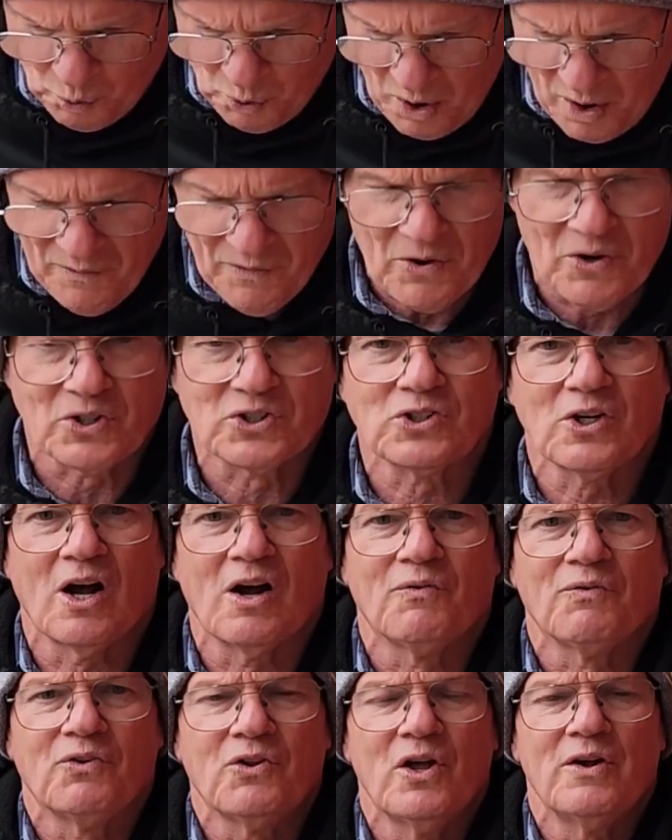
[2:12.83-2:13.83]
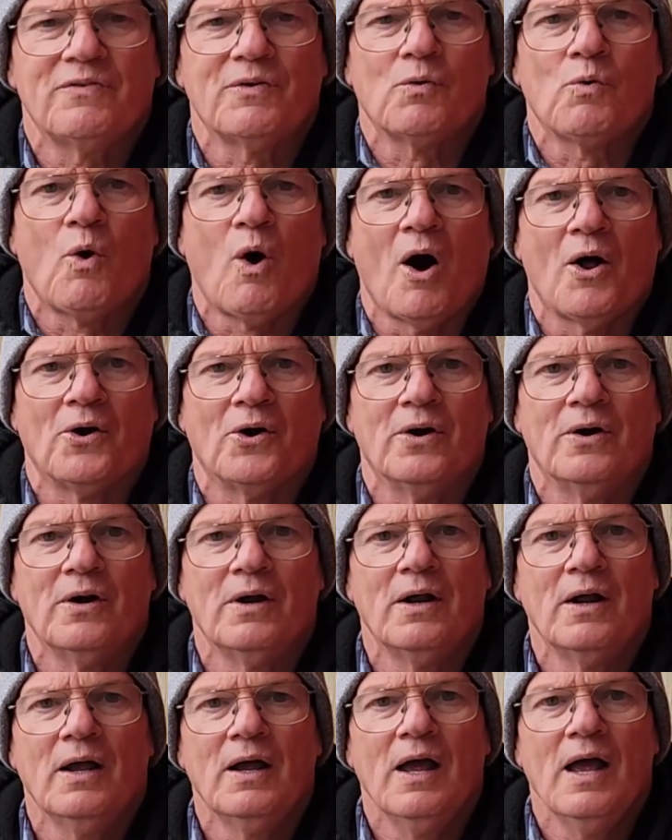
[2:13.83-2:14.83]
rivers of living water.
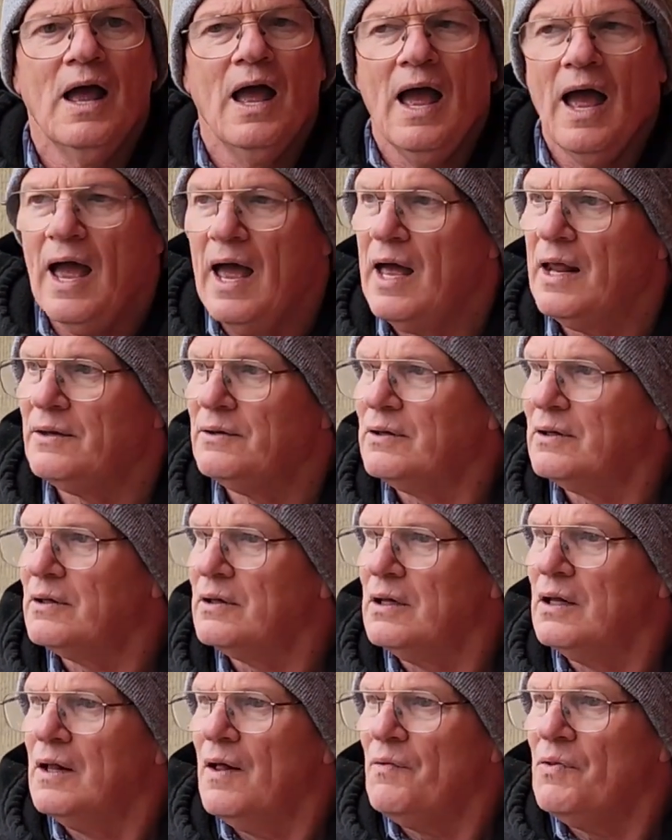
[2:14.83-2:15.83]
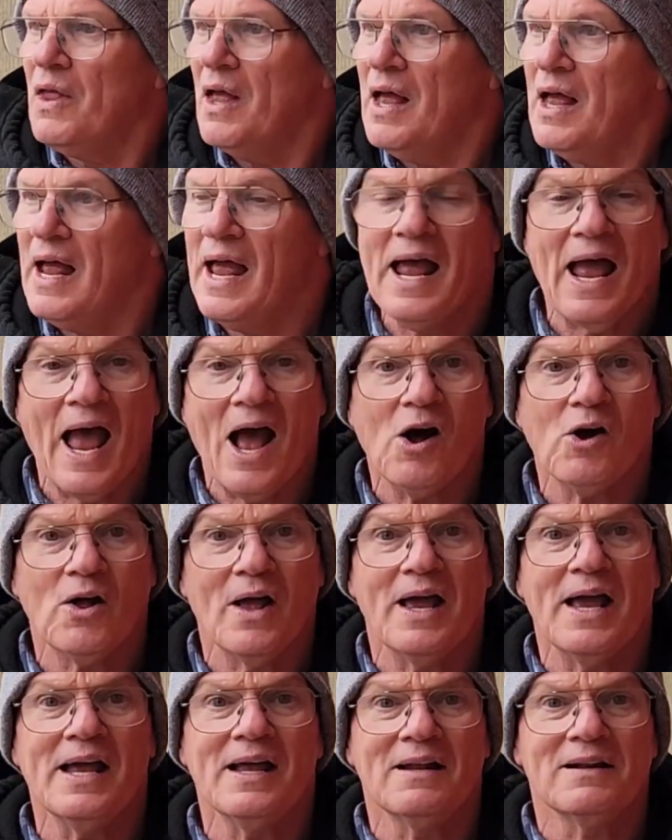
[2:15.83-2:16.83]
And
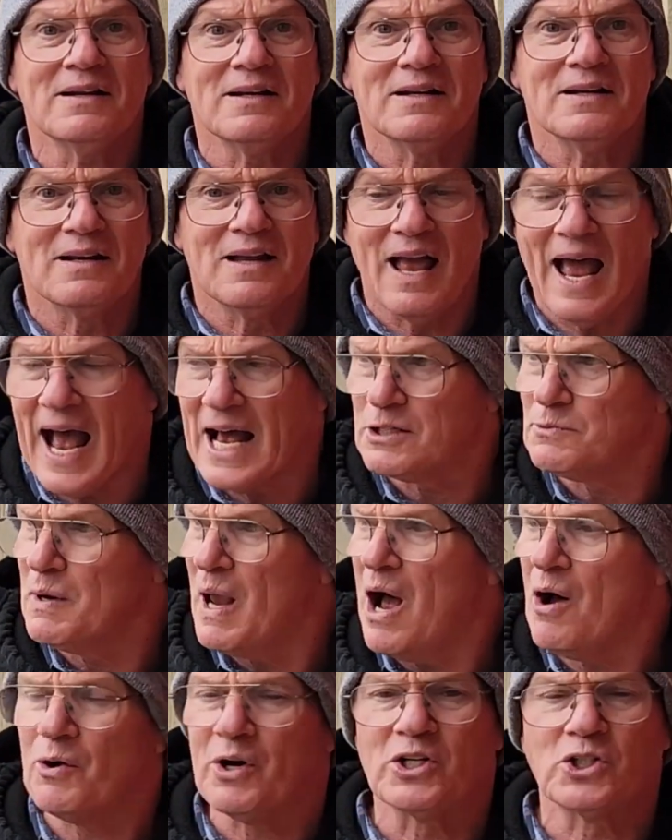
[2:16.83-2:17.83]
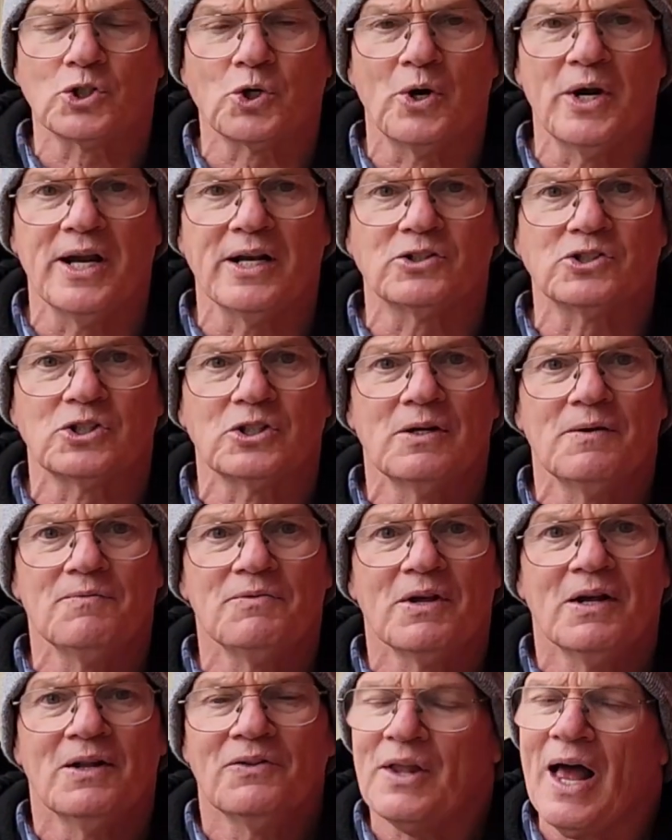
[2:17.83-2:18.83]
it has me out in the streets,
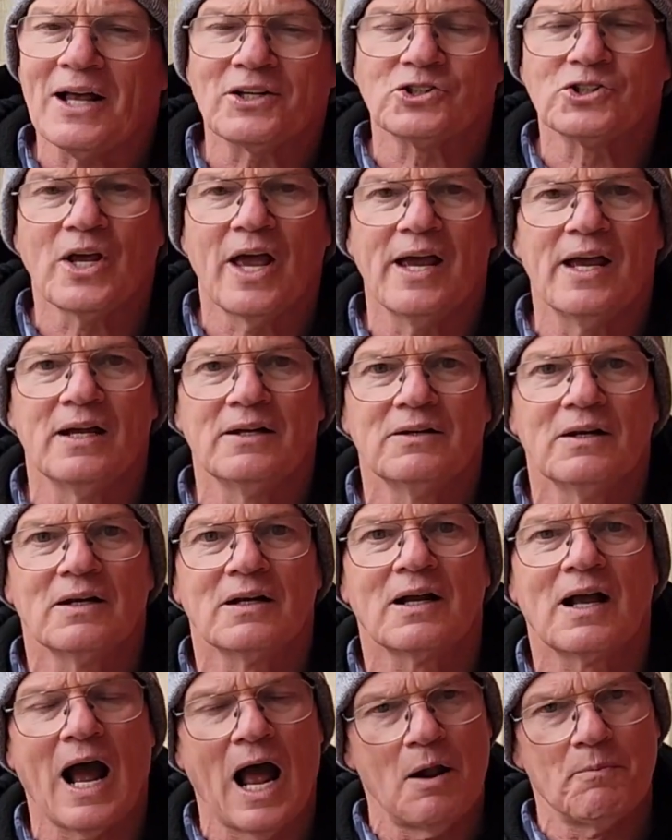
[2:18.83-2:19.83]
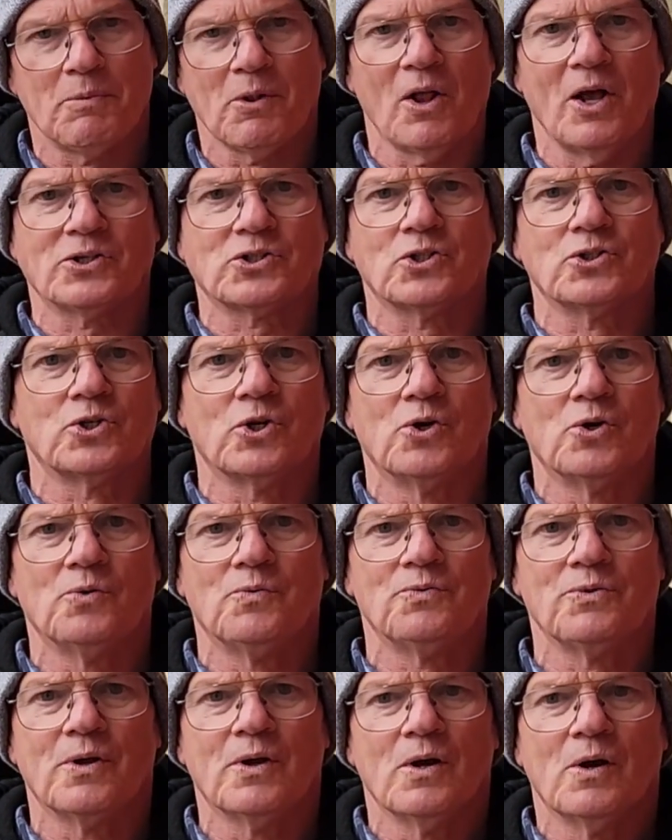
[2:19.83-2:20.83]
not saying God blesses you
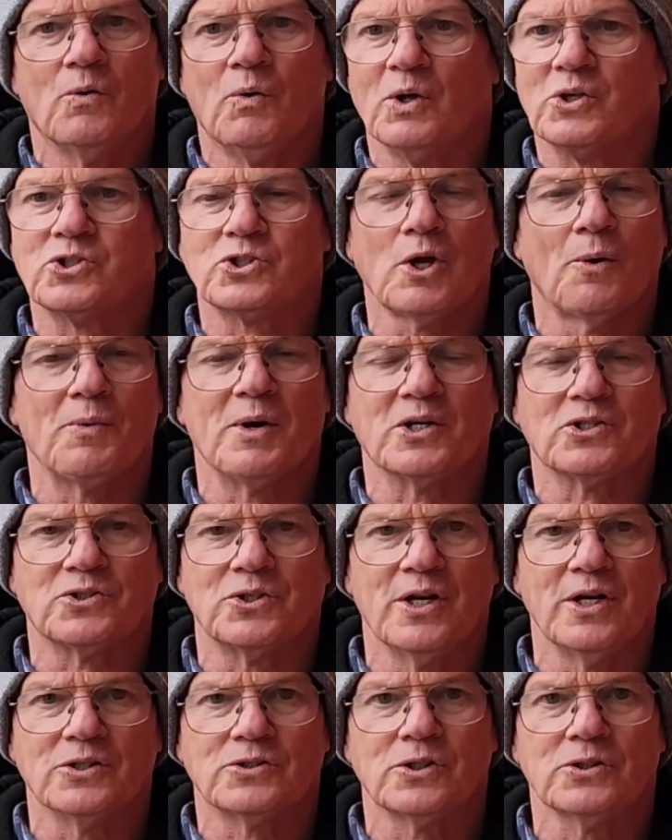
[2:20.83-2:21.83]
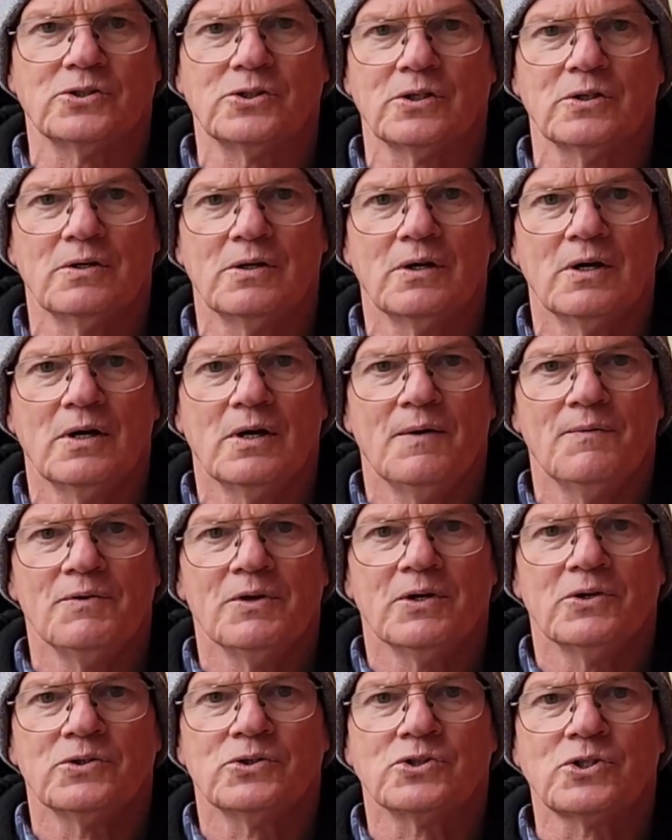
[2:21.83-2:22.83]
when somebody sneezes,
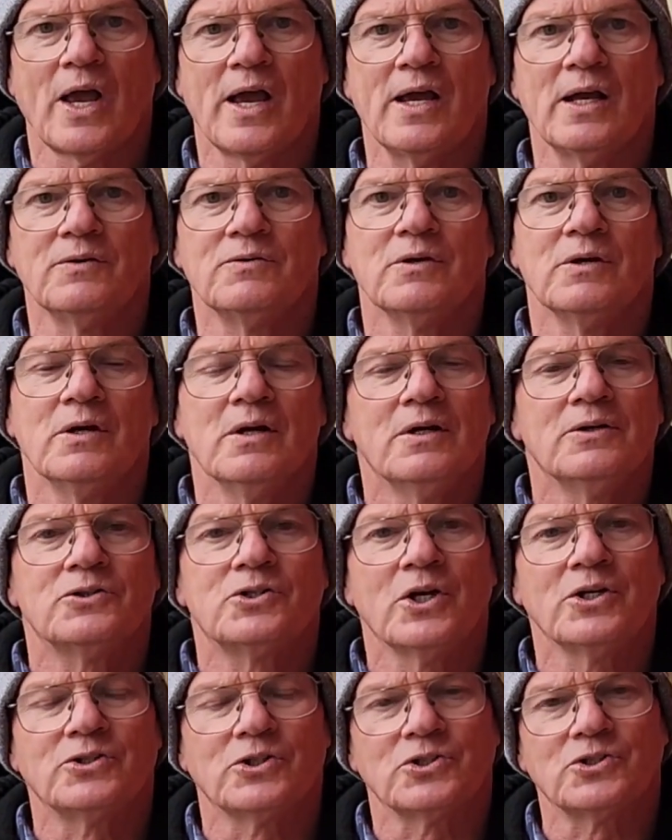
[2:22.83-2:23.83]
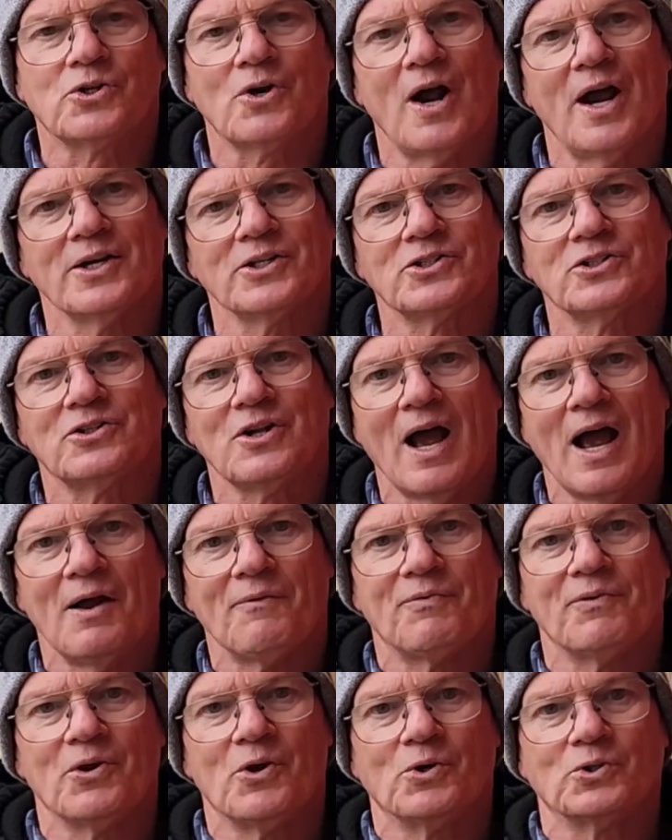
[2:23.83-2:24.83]
saying Jesus Christ died
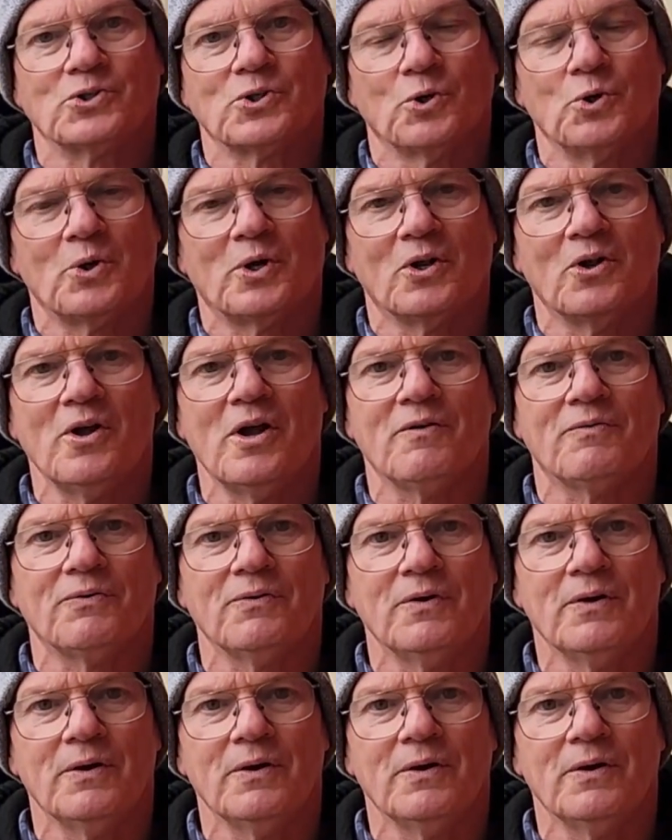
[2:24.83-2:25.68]
for you so you can live.